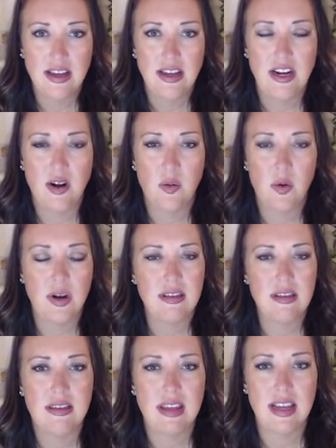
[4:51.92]
You know, one of
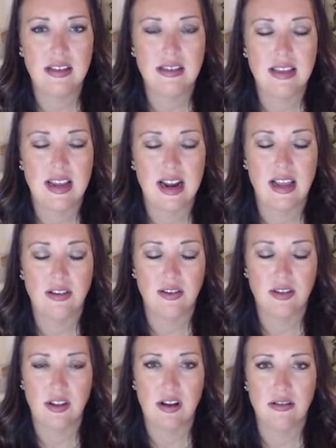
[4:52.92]
the things that I
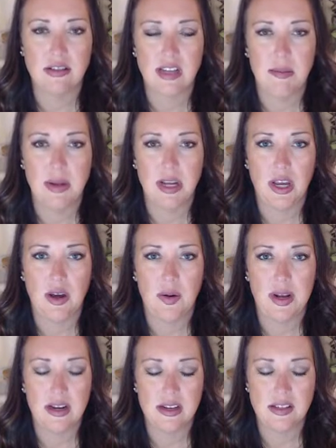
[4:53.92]
learned a long time ago
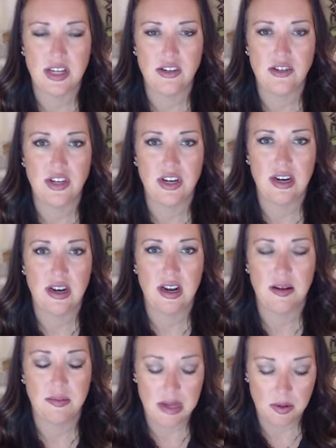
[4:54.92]
in a session,
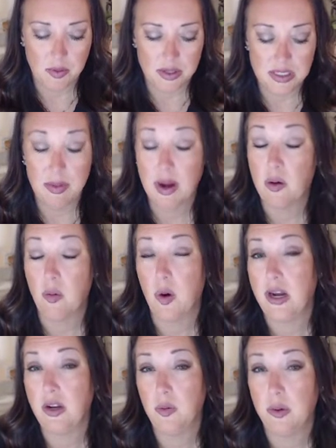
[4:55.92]
and it was about,
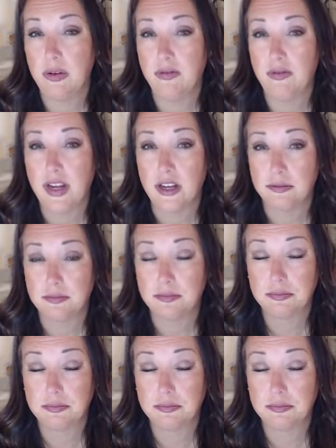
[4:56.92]
why do women fail?